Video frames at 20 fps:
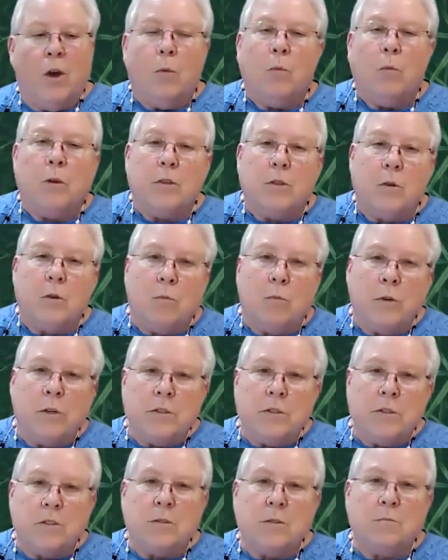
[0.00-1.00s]
with the
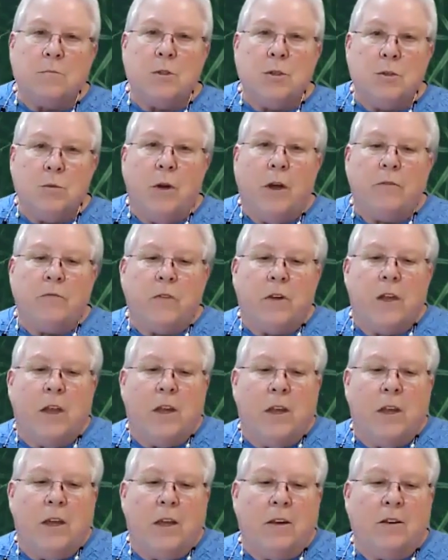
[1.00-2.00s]
wisdom you have
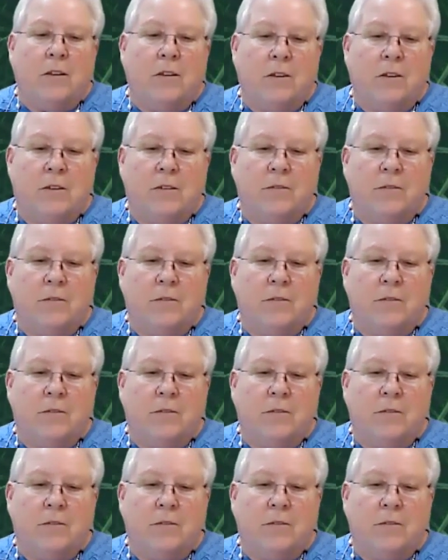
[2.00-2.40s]
gained.